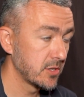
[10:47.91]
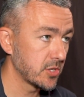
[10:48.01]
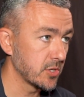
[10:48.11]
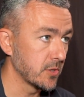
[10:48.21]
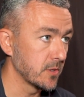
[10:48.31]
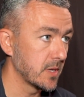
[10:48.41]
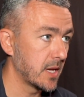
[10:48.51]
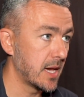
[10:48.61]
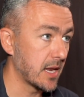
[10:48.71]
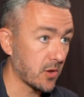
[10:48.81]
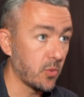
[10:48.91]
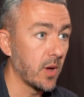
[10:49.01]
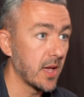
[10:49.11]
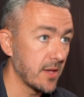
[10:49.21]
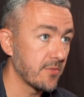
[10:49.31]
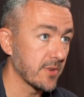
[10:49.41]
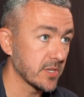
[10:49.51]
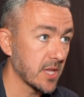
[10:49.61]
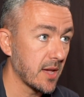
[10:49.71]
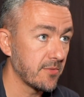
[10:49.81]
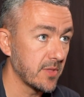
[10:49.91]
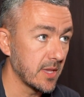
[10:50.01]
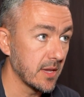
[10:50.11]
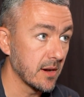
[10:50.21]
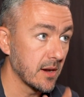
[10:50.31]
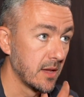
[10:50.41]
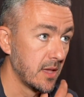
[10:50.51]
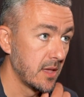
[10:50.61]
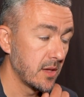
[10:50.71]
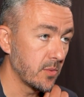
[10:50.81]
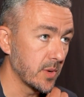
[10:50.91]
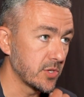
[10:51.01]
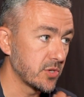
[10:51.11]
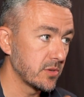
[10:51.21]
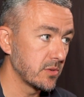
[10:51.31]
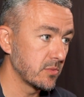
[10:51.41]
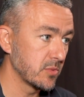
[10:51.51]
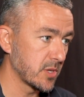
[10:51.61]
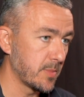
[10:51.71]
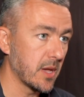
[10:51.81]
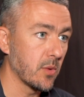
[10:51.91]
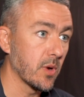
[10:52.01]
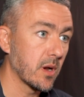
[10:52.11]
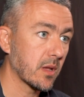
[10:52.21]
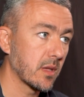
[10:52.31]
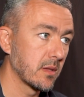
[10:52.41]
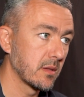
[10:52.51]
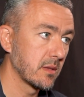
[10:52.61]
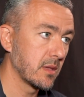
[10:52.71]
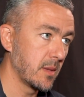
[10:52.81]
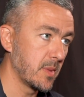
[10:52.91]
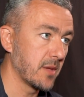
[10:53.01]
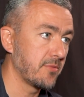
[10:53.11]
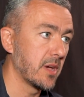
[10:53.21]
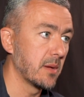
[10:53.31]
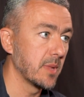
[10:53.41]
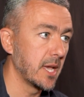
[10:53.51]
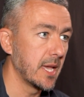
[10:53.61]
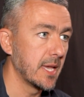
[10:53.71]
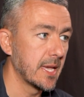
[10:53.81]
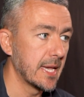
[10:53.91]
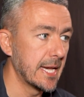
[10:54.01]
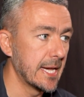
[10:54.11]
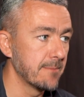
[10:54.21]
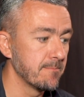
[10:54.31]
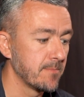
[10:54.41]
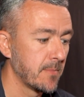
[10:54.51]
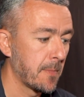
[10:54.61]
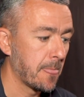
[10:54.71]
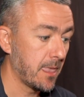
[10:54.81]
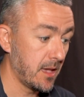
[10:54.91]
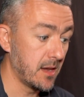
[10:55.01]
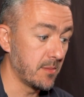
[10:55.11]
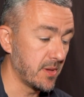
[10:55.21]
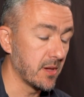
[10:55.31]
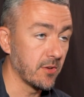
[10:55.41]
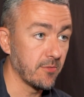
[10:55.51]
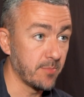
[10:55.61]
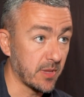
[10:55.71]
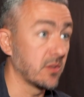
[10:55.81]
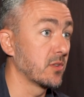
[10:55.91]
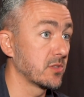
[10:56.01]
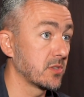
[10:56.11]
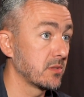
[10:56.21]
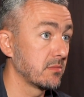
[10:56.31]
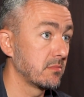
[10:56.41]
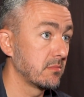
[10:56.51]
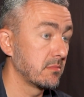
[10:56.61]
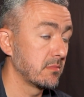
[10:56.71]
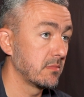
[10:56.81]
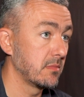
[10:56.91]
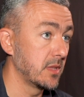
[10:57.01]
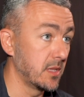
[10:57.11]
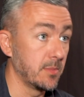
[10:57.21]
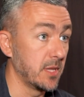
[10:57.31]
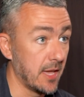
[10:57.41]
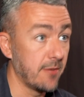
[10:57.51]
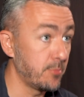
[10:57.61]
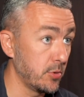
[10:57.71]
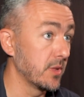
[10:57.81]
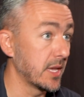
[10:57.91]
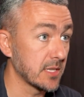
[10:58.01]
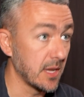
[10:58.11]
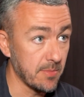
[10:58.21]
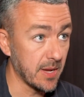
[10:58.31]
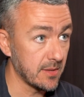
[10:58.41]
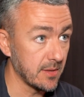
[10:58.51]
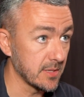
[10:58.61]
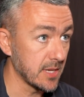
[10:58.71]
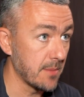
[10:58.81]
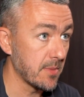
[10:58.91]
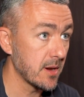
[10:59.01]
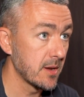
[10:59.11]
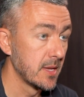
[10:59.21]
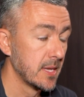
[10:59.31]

So I had a quiet first half of the year, which was a bit of work, a bit of family, and a bit of because the WDF put Lakeside back to December.